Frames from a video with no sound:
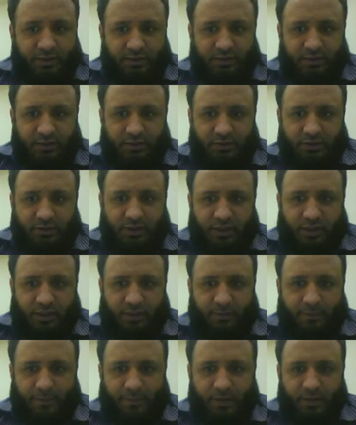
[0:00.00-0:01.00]

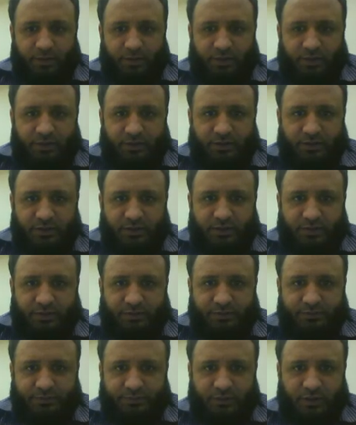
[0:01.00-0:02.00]
Okay, now
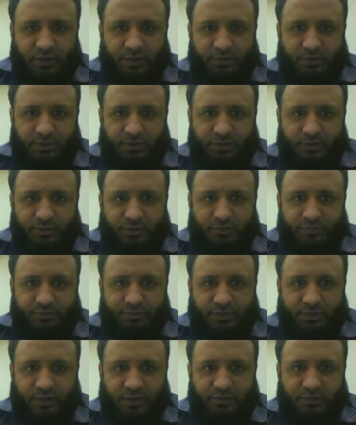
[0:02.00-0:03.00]
I'm going to,
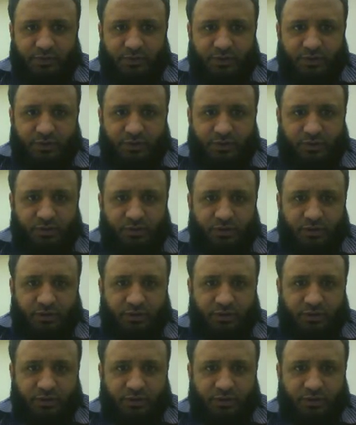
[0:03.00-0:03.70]
and for the whole